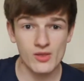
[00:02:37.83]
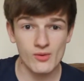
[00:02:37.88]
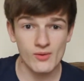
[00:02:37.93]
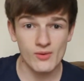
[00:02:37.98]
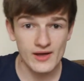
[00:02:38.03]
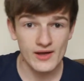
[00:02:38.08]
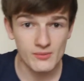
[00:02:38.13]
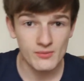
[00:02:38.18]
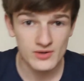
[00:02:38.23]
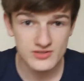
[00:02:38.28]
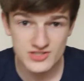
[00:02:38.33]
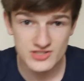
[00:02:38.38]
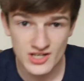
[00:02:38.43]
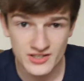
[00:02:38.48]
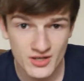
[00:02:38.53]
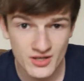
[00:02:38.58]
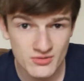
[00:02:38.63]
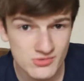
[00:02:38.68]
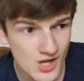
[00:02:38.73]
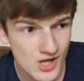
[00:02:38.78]
by the way, which
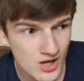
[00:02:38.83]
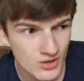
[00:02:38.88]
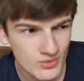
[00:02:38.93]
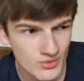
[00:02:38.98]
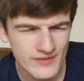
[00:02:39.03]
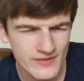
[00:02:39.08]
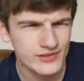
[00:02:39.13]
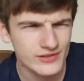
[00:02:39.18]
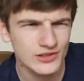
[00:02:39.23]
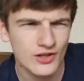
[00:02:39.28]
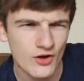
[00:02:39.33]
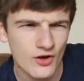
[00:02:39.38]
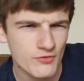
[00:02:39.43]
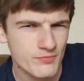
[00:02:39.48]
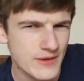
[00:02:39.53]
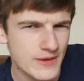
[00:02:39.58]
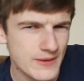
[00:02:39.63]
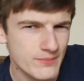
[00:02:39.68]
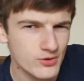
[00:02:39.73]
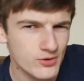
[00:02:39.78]
I don't know if a
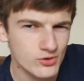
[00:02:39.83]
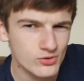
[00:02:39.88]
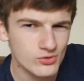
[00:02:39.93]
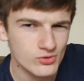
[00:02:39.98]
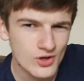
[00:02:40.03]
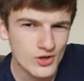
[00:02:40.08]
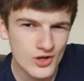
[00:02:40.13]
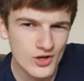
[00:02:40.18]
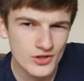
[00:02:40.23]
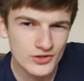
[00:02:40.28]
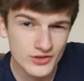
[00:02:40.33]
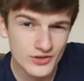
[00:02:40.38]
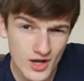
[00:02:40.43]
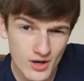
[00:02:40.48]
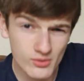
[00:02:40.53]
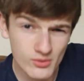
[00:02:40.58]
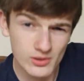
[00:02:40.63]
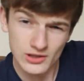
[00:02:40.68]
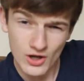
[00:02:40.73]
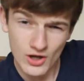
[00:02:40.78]
lot of people
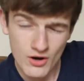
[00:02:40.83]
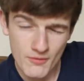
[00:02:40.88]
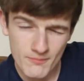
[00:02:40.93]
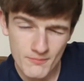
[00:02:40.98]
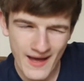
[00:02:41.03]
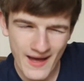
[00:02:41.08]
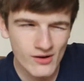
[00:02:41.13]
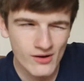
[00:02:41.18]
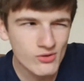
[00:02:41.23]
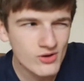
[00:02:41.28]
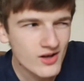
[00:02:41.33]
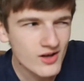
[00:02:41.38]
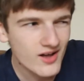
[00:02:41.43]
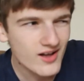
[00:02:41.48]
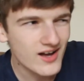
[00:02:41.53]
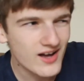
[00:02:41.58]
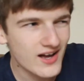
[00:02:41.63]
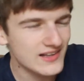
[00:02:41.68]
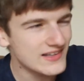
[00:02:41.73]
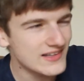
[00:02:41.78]
know a lot
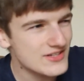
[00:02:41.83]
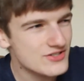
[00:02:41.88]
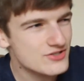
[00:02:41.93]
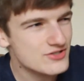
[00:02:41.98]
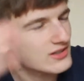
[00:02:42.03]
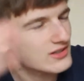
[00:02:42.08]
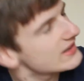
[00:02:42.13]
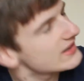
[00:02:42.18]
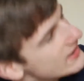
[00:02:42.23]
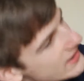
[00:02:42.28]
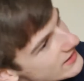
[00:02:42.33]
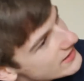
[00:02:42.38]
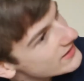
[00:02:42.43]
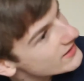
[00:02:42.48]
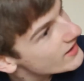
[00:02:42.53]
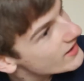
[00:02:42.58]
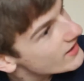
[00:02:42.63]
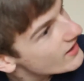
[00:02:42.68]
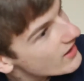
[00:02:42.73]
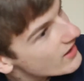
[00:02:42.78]
about. I
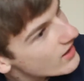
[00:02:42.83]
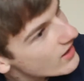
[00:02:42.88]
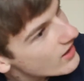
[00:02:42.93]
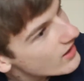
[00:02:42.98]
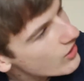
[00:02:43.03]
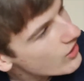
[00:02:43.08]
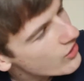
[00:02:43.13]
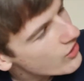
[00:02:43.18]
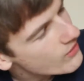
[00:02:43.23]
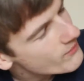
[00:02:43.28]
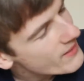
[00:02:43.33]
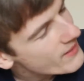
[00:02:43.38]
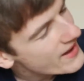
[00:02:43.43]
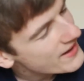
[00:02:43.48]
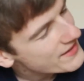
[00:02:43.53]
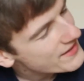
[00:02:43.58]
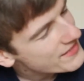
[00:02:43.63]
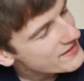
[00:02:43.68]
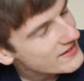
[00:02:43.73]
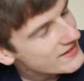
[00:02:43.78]
literally, oh
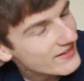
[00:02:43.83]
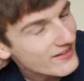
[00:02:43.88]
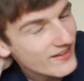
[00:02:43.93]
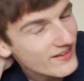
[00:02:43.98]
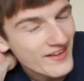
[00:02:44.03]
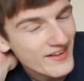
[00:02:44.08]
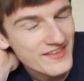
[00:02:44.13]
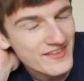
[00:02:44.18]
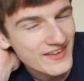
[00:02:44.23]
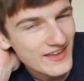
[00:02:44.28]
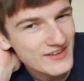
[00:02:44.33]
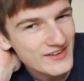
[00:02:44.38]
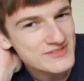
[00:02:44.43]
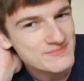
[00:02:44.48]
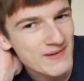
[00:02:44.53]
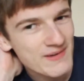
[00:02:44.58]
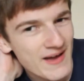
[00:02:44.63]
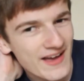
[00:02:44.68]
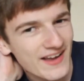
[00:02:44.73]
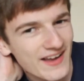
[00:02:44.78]
man, I think I
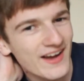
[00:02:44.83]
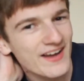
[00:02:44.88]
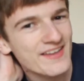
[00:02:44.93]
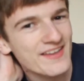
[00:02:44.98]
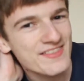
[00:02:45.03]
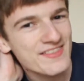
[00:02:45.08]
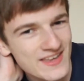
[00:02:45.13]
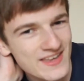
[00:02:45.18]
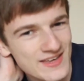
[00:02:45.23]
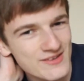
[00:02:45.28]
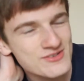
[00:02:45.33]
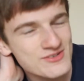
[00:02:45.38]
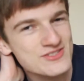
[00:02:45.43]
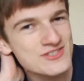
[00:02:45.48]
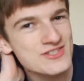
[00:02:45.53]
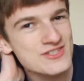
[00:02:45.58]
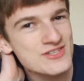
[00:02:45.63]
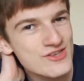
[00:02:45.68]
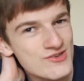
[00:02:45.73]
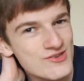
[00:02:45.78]
was back, I think it
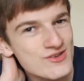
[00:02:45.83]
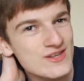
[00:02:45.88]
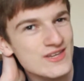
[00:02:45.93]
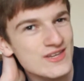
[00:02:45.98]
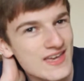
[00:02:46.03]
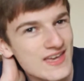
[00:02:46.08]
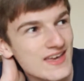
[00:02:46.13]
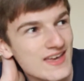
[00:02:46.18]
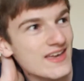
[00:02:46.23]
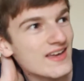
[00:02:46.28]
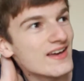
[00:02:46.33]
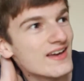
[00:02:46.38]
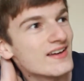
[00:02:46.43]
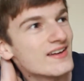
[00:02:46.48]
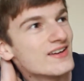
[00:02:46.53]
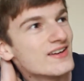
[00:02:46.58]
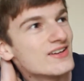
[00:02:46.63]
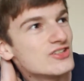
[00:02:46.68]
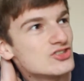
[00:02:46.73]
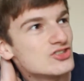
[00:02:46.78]
was New
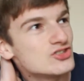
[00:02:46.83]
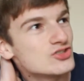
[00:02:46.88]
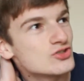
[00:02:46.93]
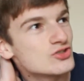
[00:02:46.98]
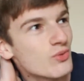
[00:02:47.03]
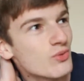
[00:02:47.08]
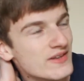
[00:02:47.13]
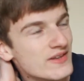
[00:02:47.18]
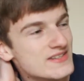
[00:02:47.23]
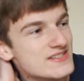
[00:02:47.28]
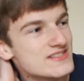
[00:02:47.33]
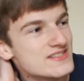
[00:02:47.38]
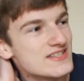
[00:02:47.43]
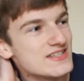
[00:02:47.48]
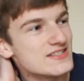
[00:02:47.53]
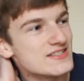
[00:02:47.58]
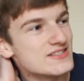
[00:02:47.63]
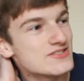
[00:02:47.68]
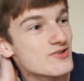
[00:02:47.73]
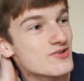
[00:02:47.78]
Year
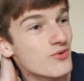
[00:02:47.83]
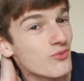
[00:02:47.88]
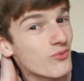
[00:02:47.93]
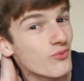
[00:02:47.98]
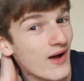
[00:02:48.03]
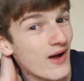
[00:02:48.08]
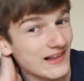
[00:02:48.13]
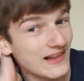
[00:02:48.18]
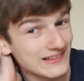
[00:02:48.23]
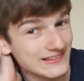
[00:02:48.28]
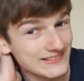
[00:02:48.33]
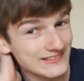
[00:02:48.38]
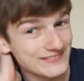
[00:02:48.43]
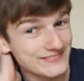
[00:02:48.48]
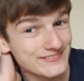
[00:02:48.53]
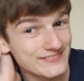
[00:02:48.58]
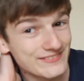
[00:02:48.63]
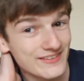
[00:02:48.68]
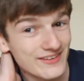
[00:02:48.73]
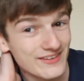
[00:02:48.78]

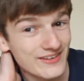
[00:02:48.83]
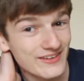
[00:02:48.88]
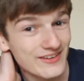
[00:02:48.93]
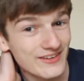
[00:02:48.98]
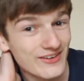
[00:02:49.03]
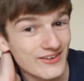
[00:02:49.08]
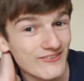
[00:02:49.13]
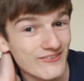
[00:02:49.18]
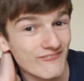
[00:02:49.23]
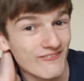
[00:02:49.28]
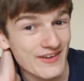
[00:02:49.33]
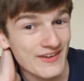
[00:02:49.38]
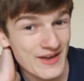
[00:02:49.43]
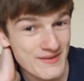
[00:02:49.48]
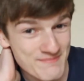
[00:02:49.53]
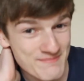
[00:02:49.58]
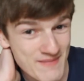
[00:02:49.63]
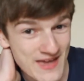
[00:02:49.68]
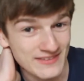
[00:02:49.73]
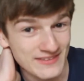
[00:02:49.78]
2012 when
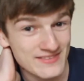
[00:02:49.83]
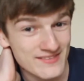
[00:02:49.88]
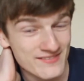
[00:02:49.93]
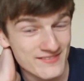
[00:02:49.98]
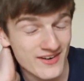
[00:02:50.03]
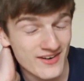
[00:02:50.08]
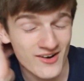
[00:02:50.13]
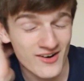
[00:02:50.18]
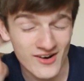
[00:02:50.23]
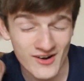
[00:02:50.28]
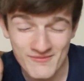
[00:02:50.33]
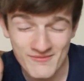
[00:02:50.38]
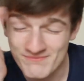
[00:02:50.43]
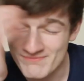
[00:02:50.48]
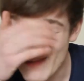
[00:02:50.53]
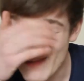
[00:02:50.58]
I made the video. Oh